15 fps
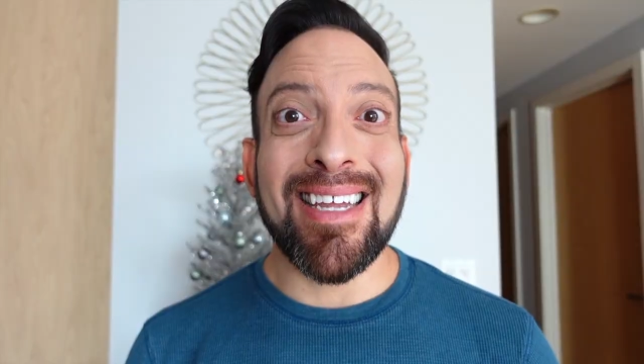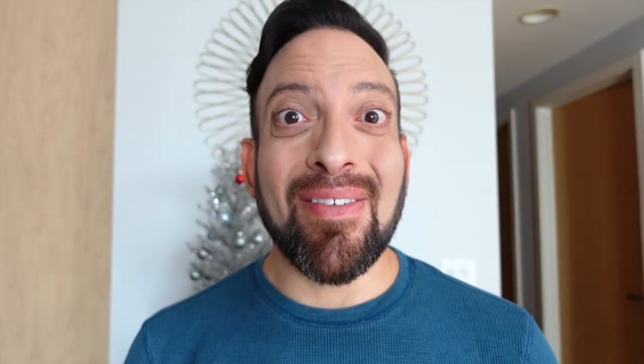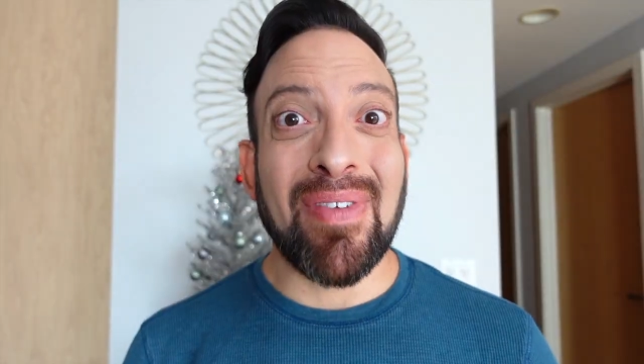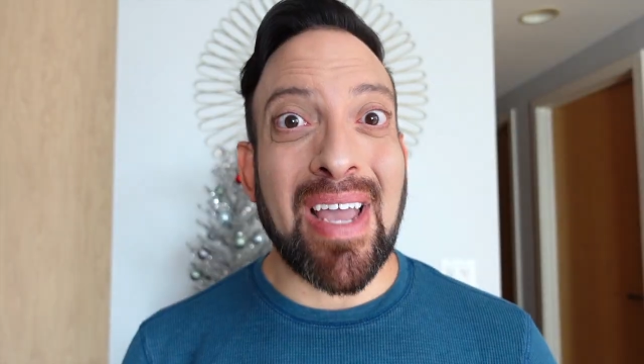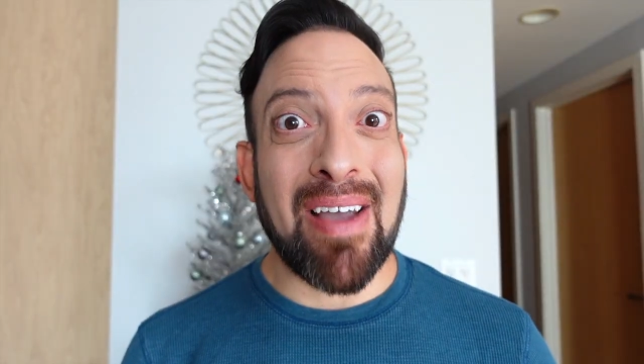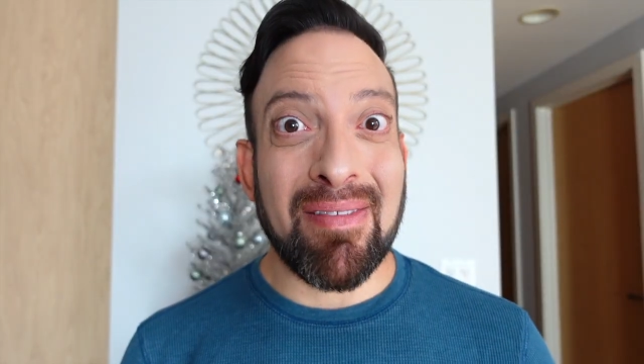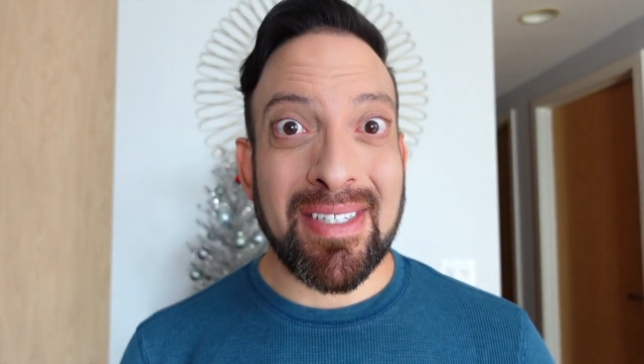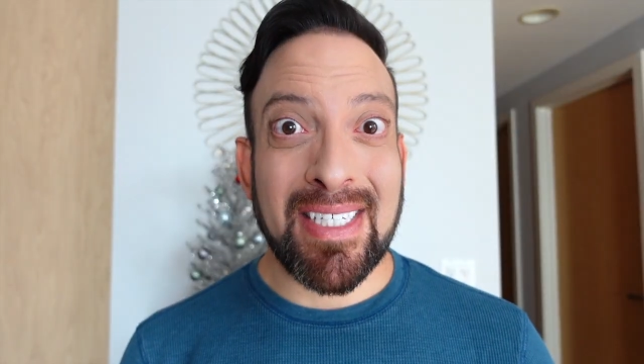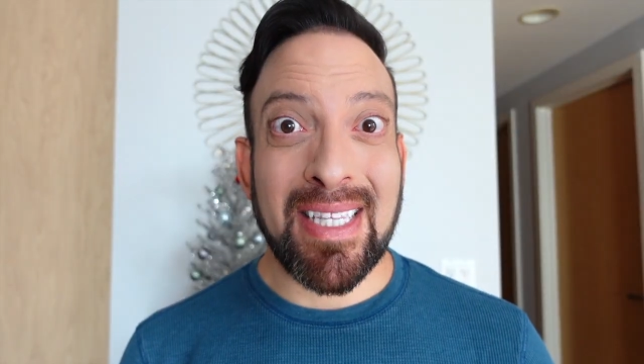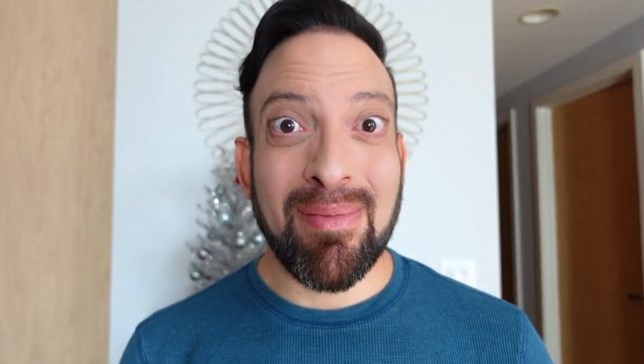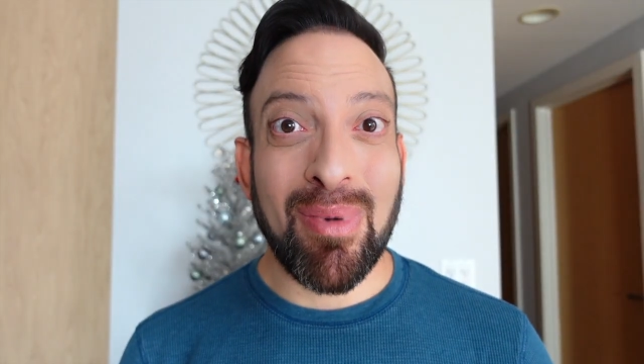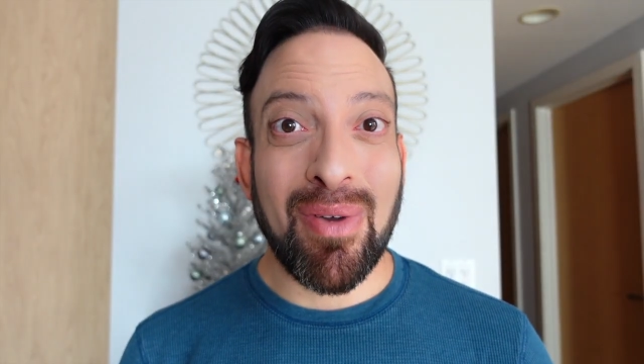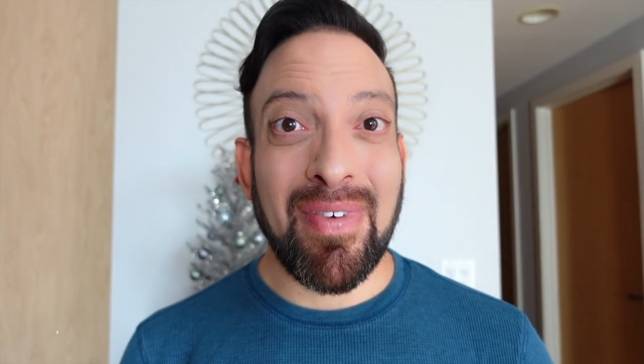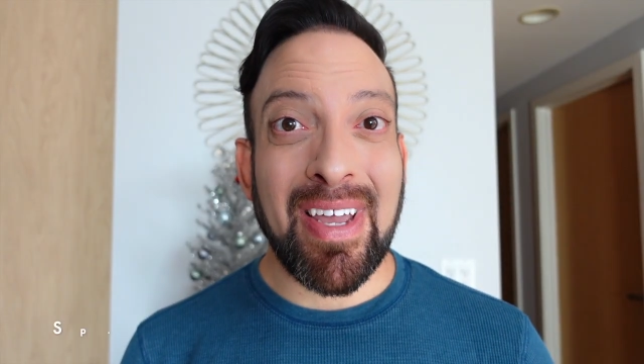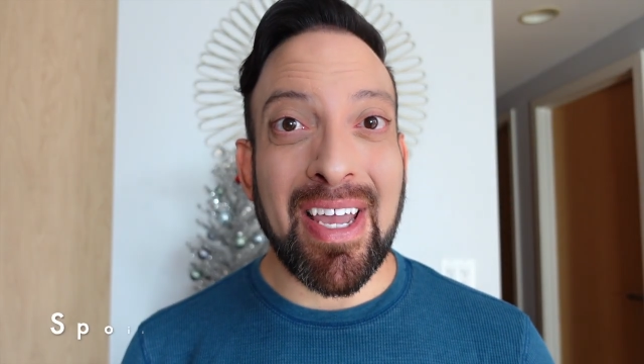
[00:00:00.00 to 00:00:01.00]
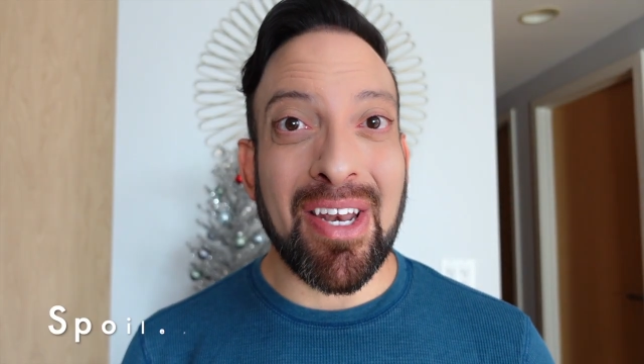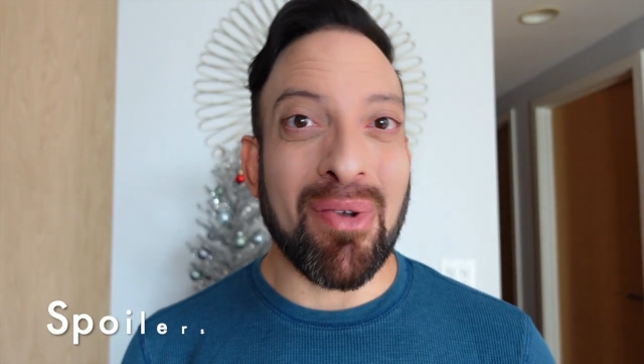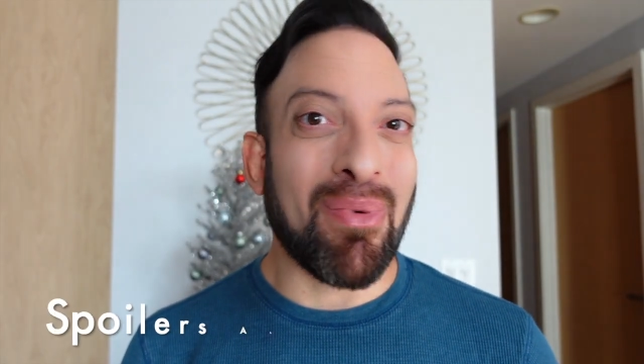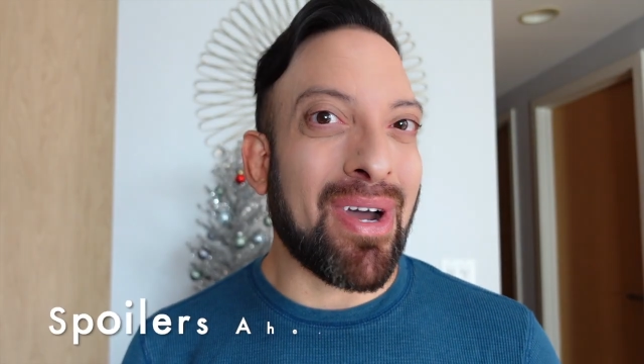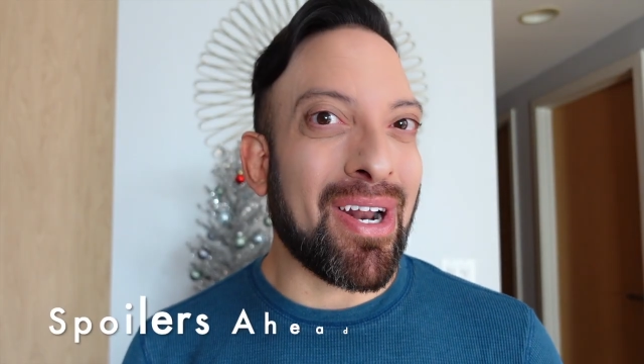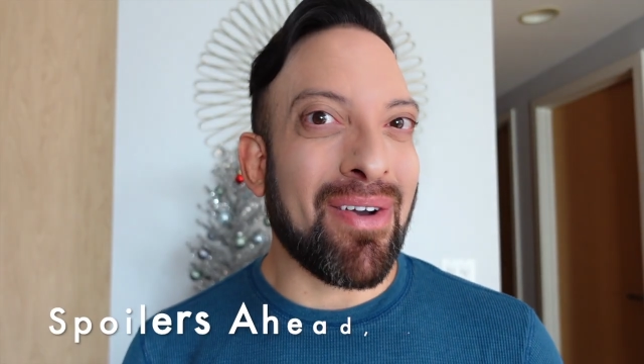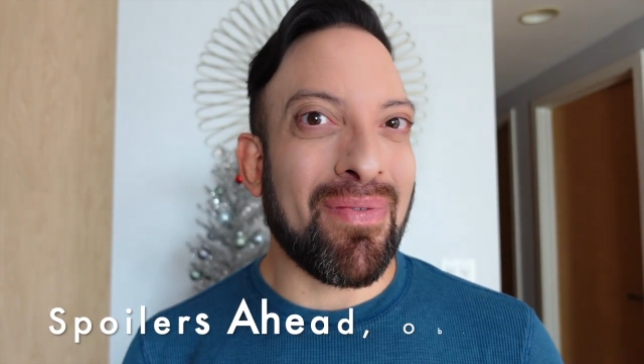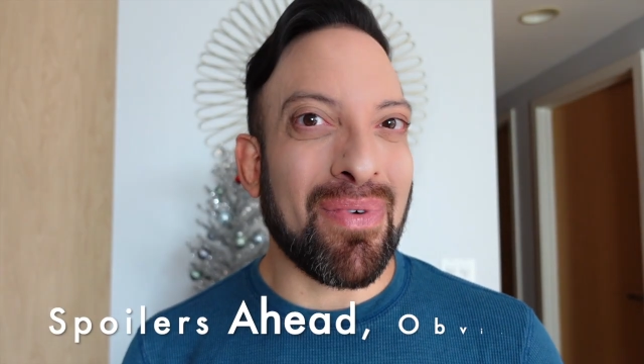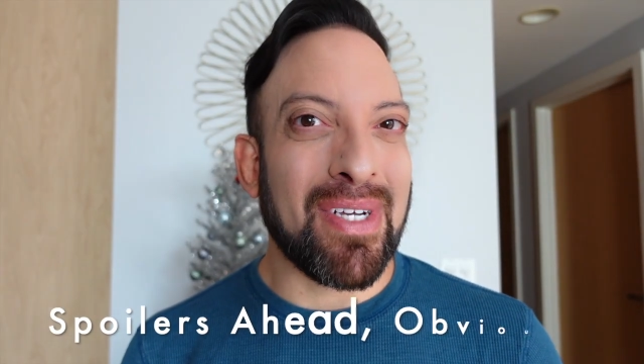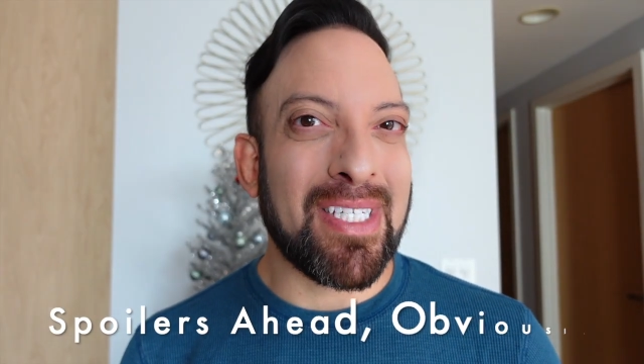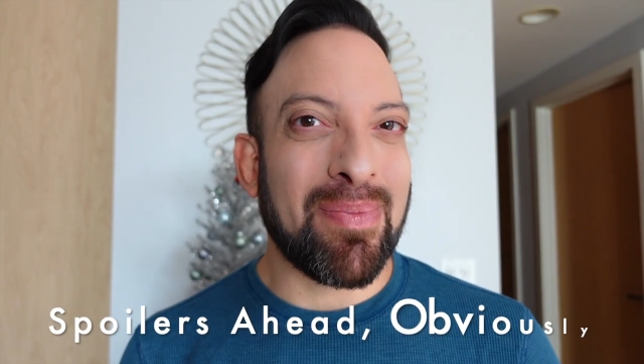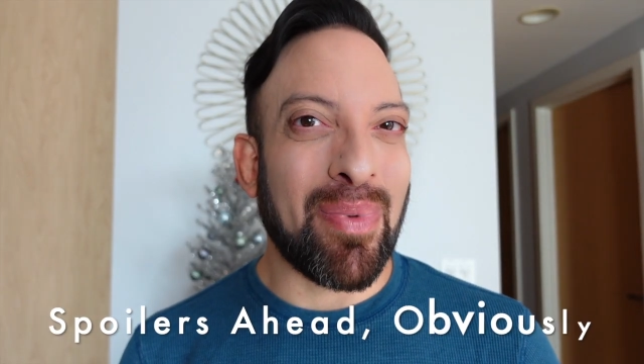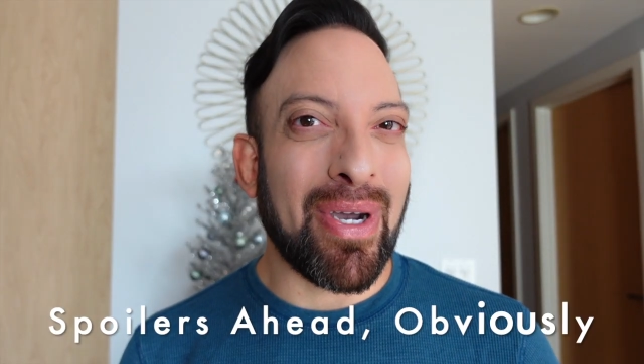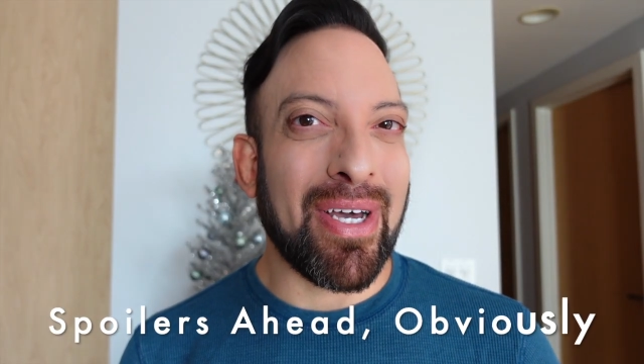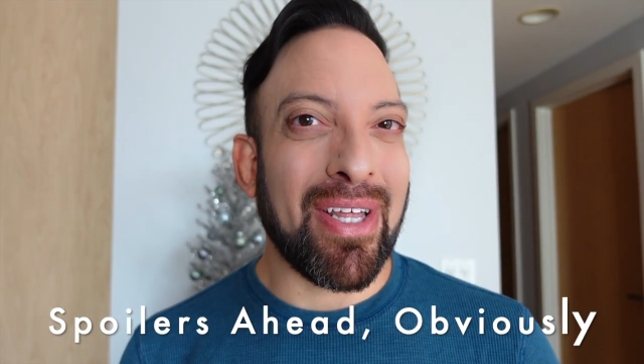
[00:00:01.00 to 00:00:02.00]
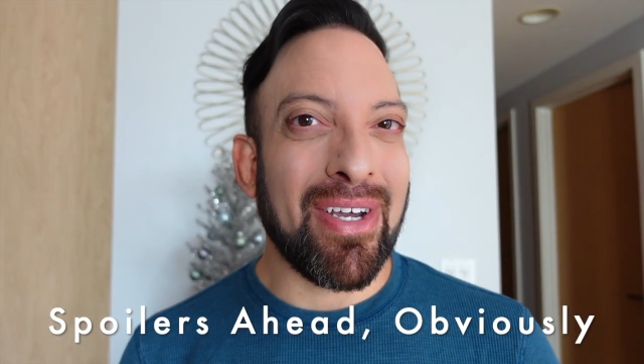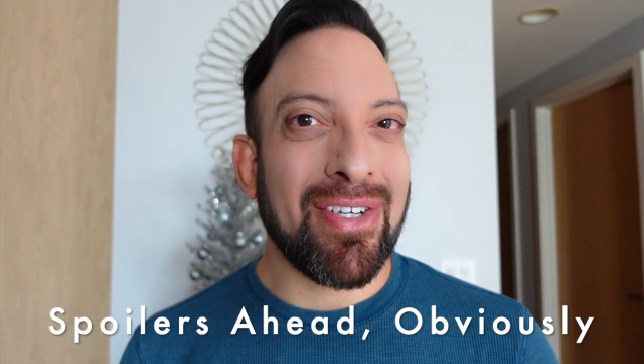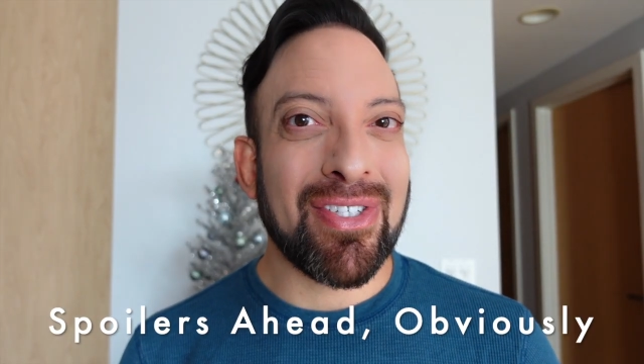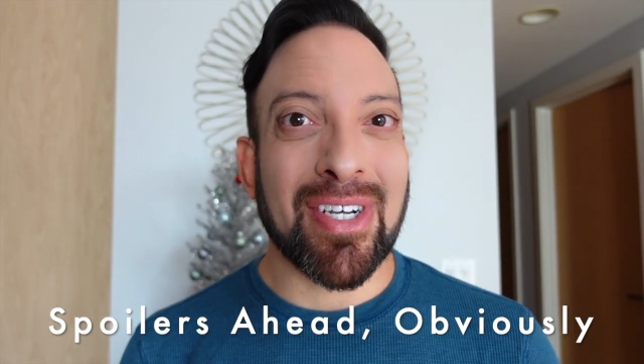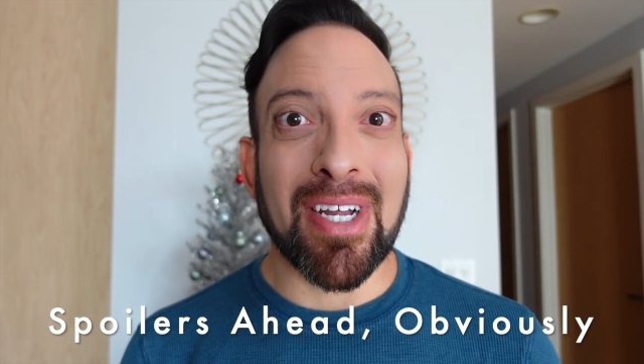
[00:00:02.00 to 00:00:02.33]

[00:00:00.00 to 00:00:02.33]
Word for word: Now, if you haven't seen the movie and you want to avoid spoilers,